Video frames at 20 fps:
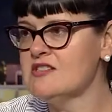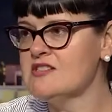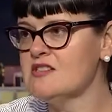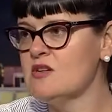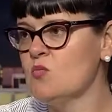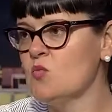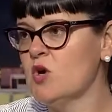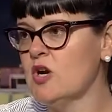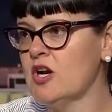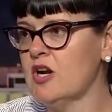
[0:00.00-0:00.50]

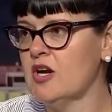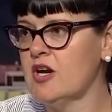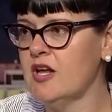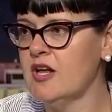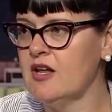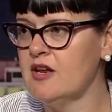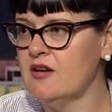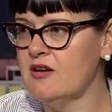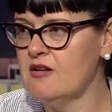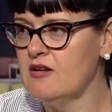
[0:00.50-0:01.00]
somewhere
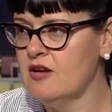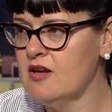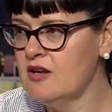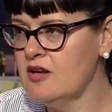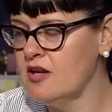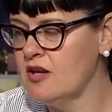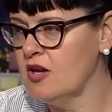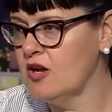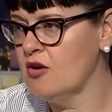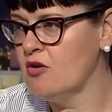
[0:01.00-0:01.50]
in,
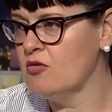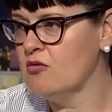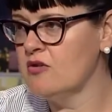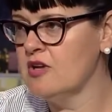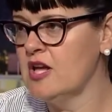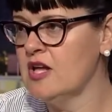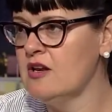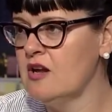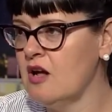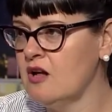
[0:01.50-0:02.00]
you know,
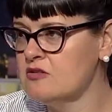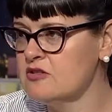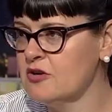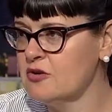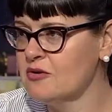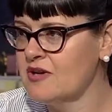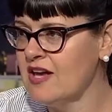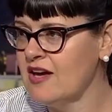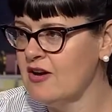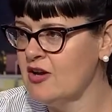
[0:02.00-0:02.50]

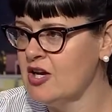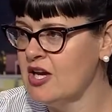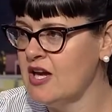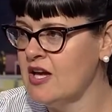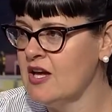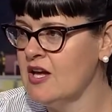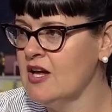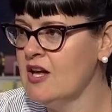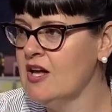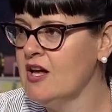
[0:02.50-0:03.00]
Hidalgo
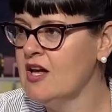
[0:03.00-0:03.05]
County,